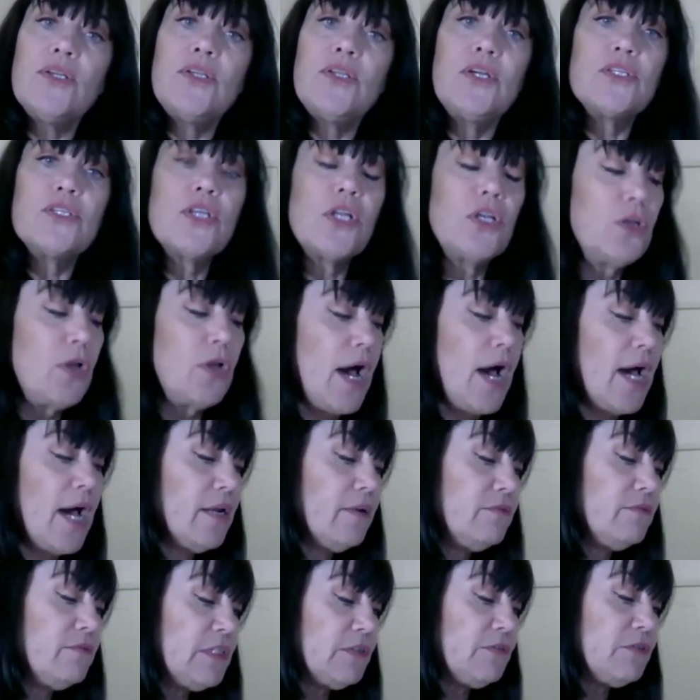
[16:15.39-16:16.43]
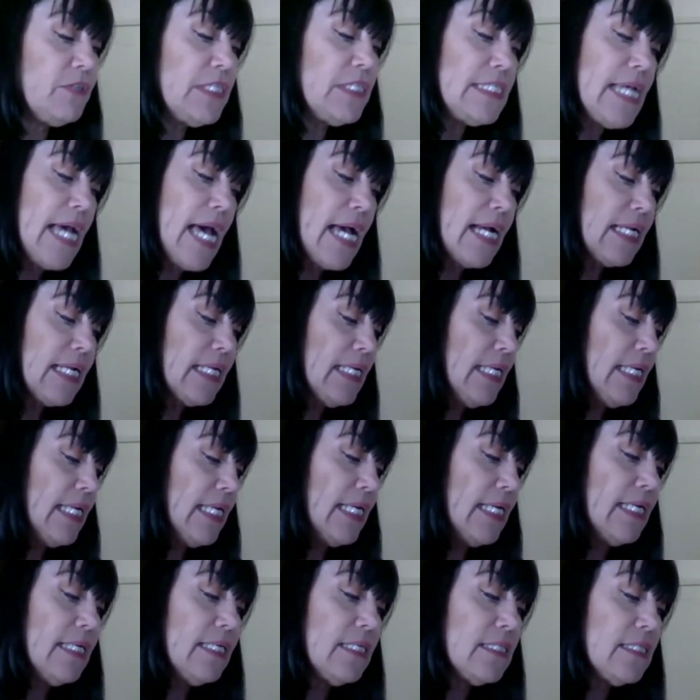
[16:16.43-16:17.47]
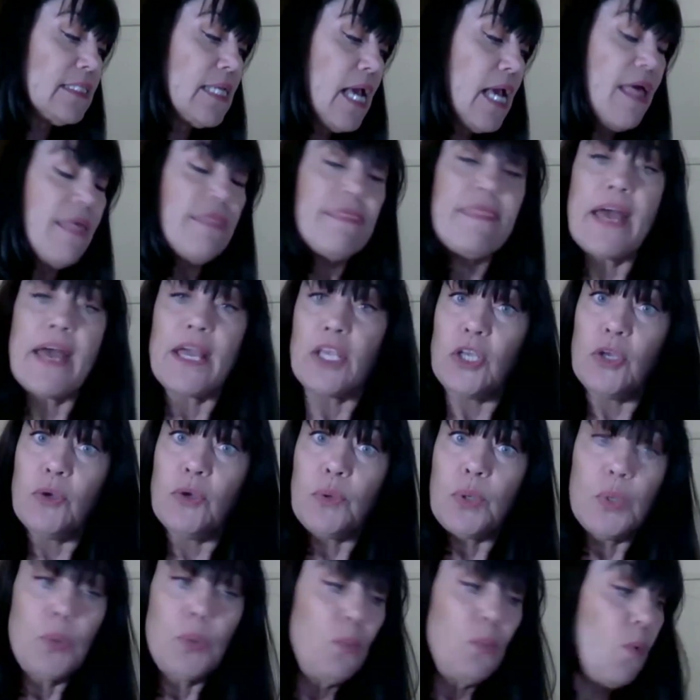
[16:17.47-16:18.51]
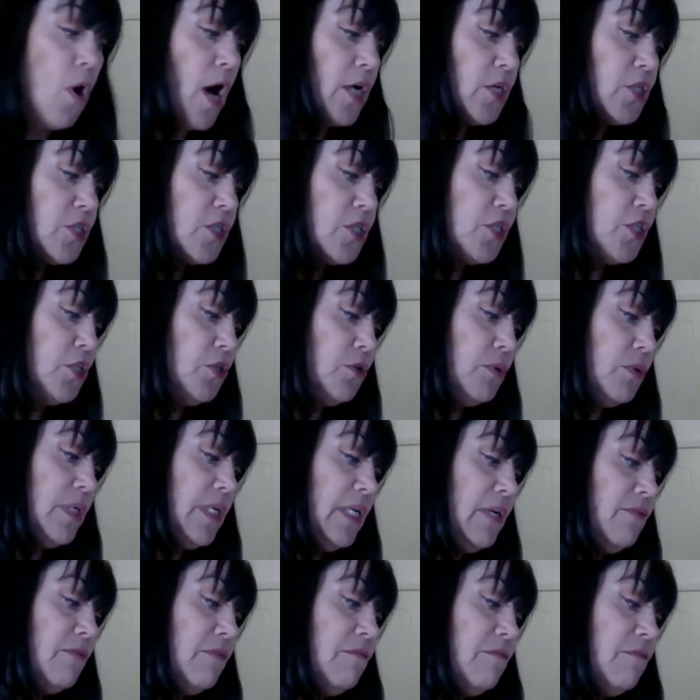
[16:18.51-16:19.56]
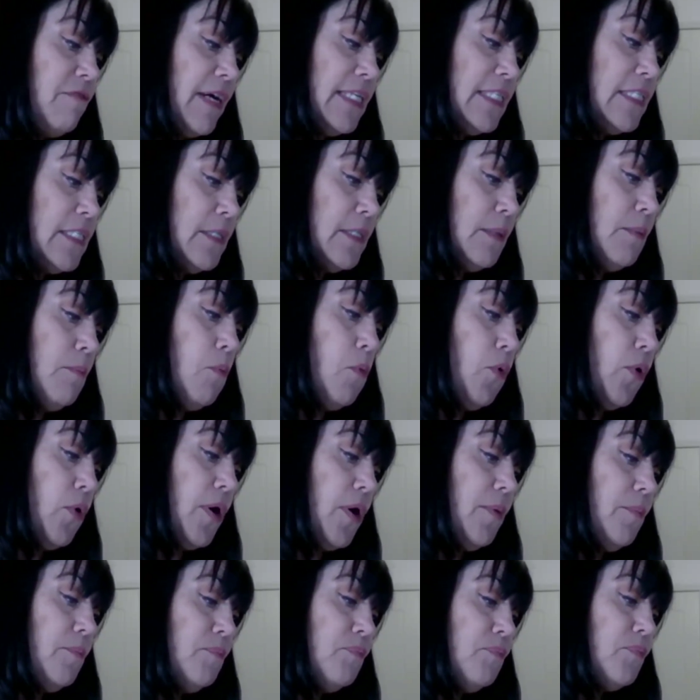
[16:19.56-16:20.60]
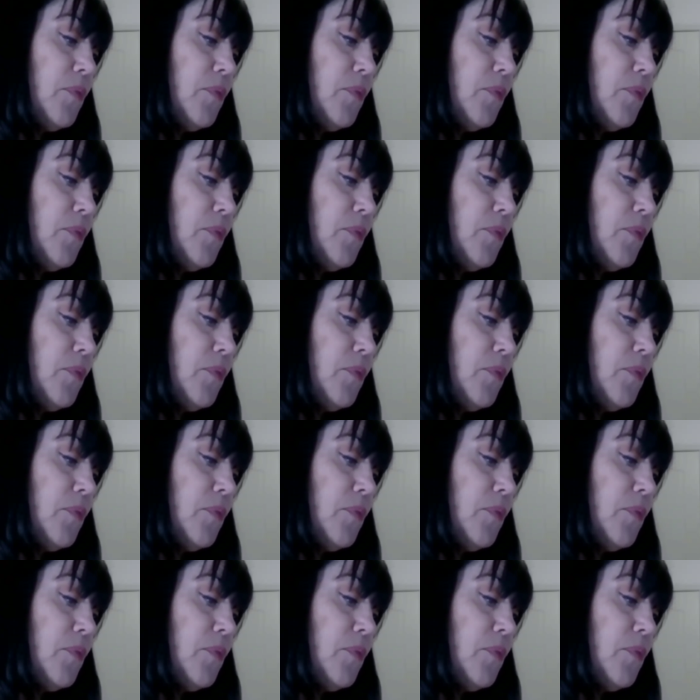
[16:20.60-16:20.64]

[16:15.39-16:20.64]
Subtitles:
There's a lot of different techniques that you can watch. You can even find some more.